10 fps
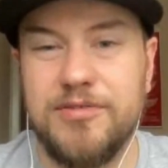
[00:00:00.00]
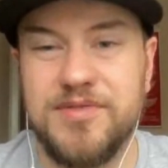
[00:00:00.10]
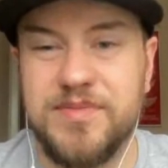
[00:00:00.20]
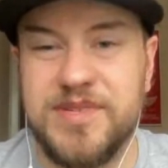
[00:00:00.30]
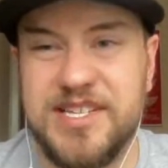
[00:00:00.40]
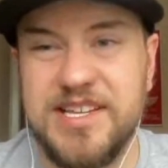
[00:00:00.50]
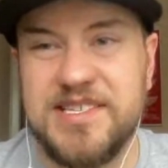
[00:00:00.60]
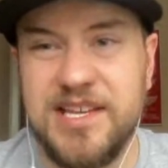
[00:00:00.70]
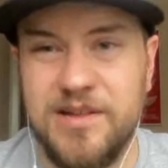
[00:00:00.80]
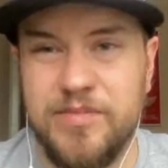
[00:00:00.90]
who's
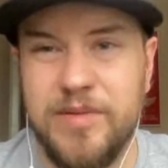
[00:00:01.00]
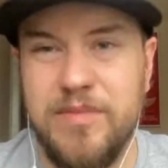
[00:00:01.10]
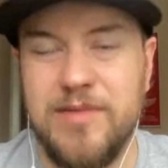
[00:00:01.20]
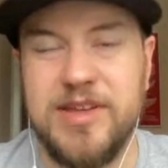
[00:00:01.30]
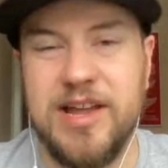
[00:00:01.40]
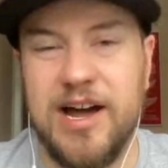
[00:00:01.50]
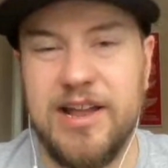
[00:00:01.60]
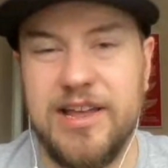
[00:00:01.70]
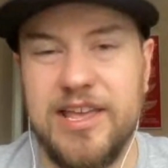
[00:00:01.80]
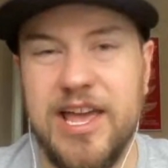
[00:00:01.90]
decent, but maybe
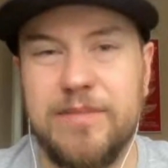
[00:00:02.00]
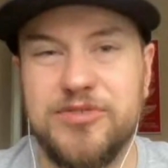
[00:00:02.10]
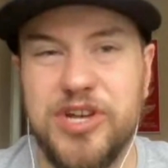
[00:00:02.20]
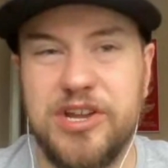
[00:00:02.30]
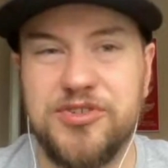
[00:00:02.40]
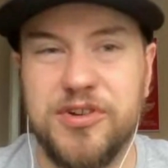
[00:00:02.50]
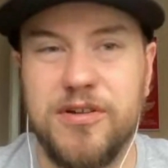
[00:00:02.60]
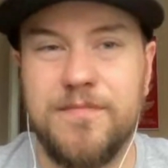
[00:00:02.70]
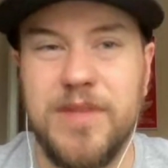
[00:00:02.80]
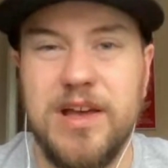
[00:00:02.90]
not a game
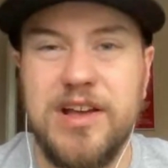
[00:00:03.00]
changer?